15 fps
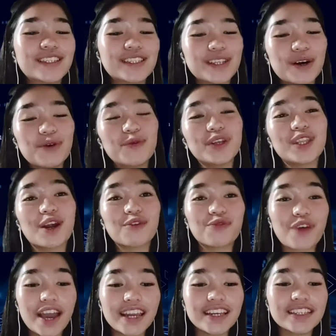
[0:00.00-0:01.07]
So with our
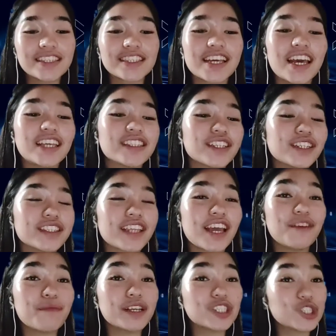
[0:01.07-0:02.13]
finest
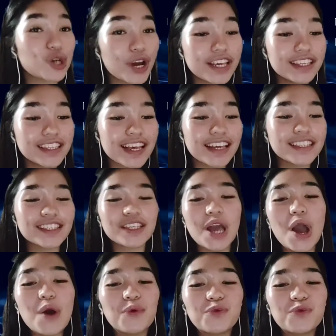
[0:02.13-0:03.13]
entertainment choices,